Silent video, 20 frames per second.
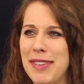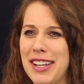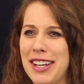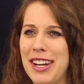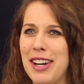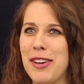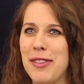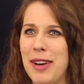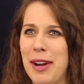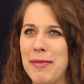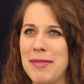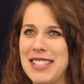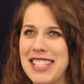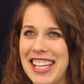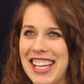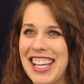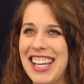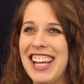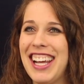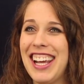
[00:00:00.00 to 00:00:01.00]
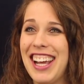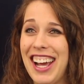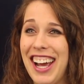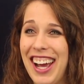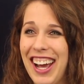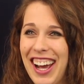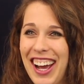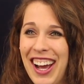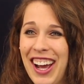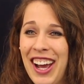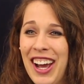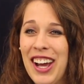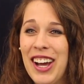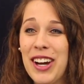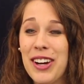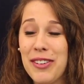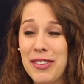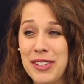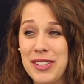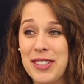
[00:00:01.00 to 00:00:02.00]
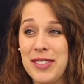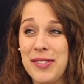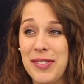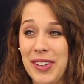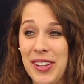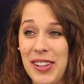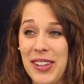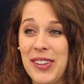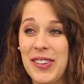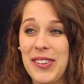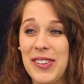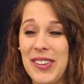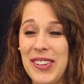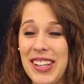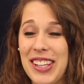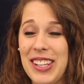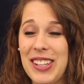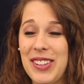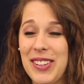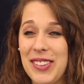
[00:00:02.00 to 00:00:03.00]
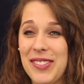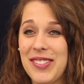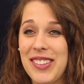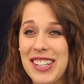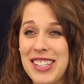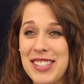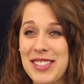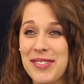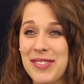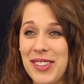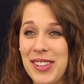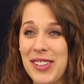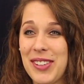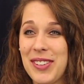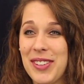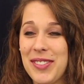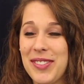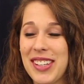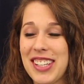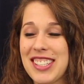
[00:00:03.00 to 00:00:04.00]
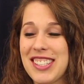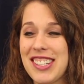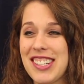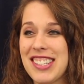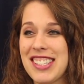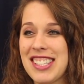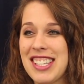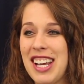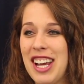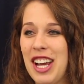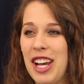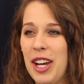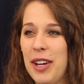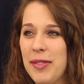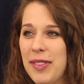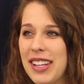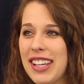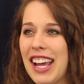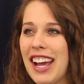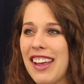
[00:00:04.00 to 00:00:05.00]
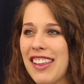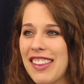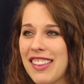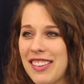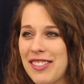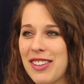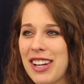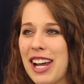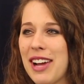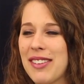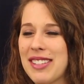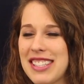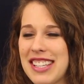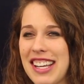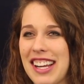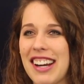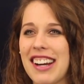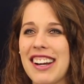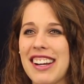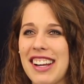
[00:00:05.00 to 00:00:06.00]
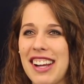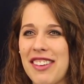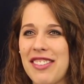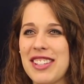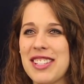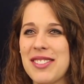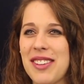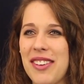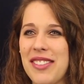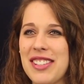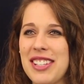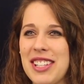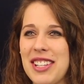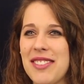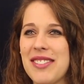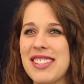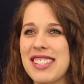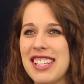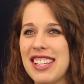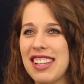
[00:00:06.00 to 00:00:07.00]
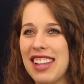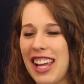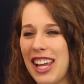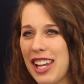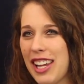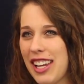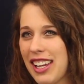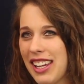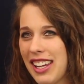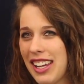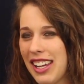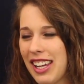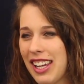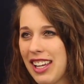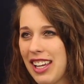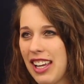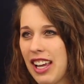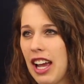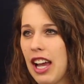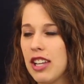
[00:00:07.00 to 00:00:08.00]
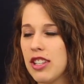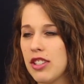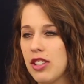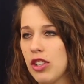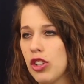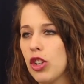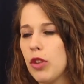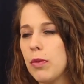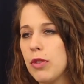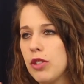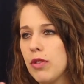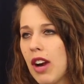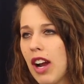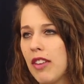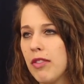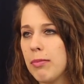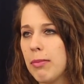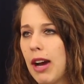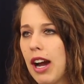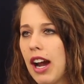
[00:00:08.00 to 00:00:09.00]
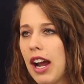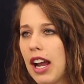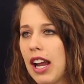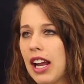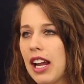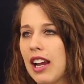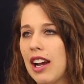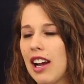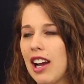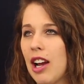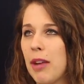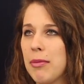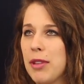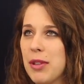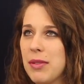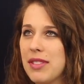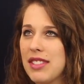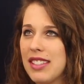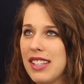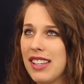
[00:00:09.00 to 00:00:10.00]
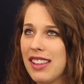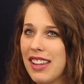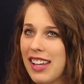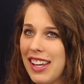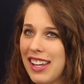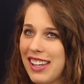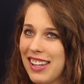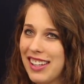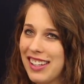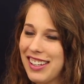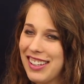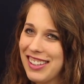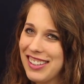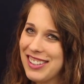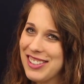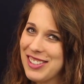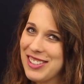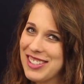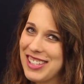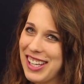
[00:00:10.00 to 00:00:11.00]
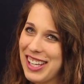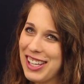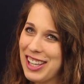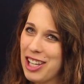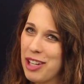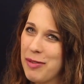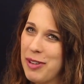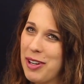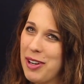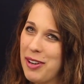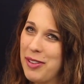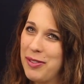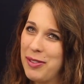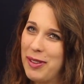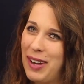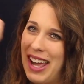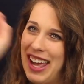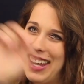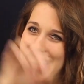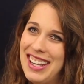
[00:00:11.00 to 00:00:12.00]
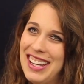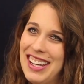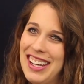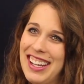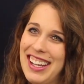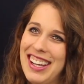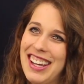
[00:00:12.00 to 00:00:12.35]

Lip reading: been erupting, which is really cool. Like, you can find some really cool pictures. But yeah, when I was there, every so often you'd see, like, as you would drive by, you'd see like just like a little bit of red at